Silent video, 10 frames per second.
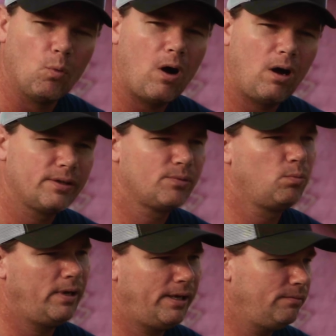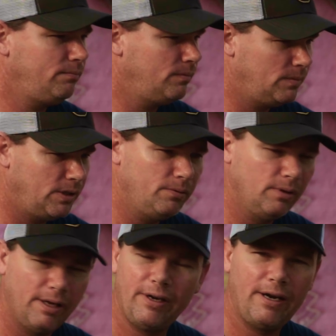walks when you
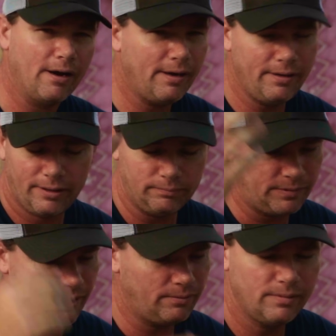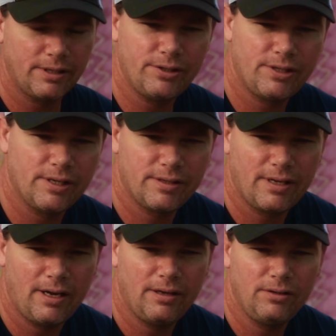live in an area that, you know, there's just
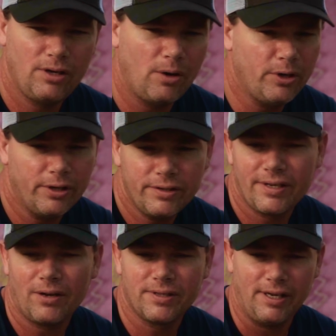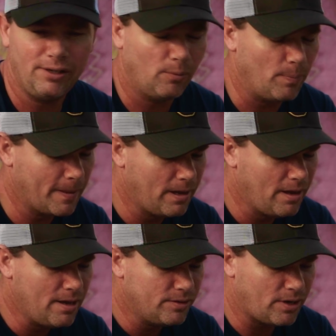no good cell signal.
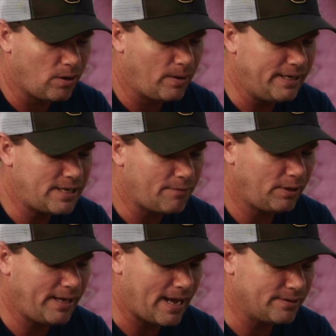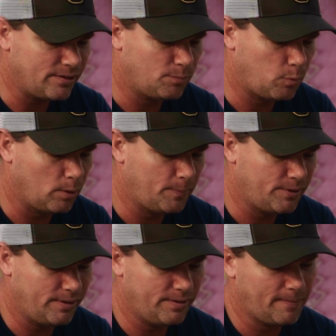So it definitely has its
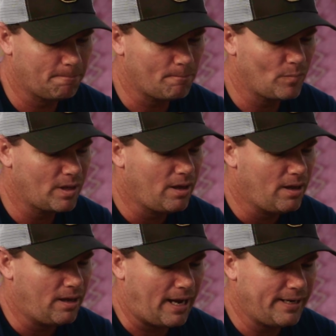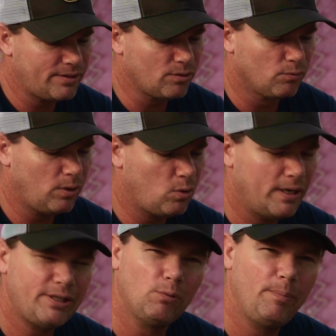purposes. I guess the real
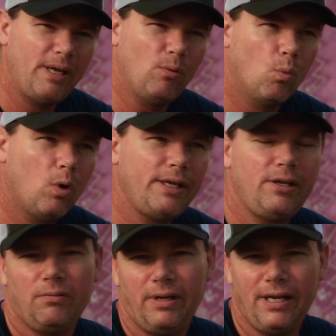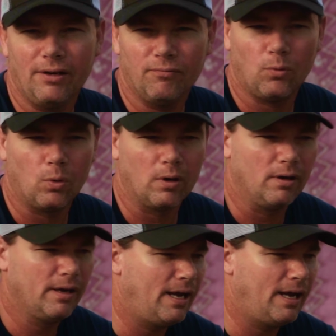question would be, what do you need it for?